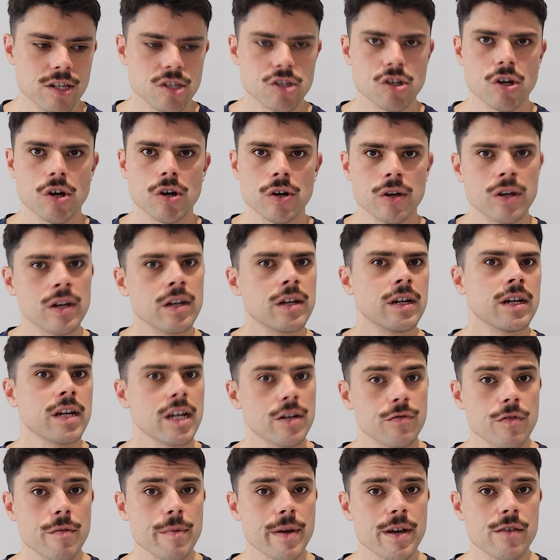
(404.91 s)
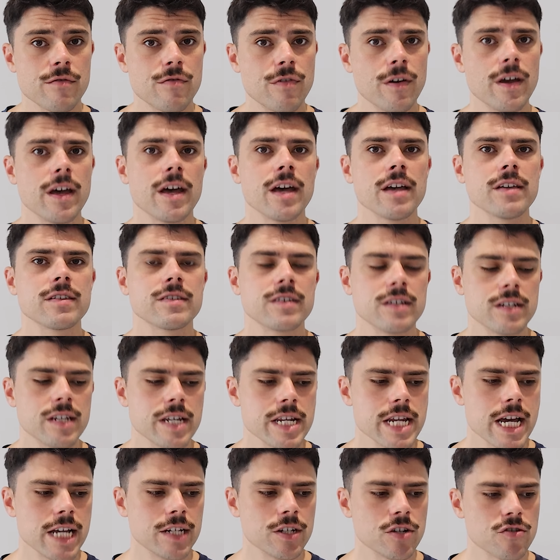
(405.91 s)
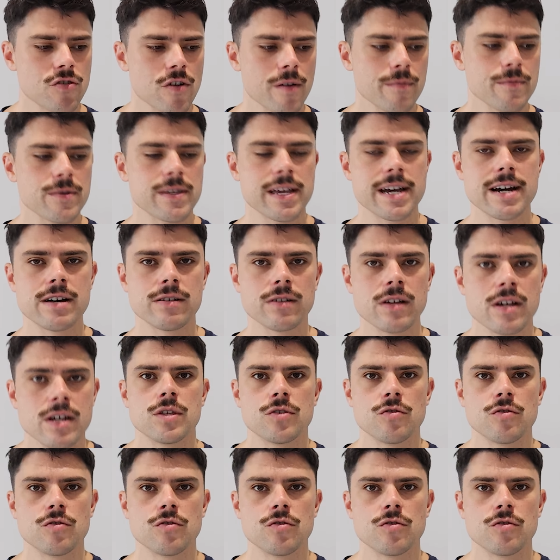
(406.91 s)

So if we're being fair, Sydney need to drop down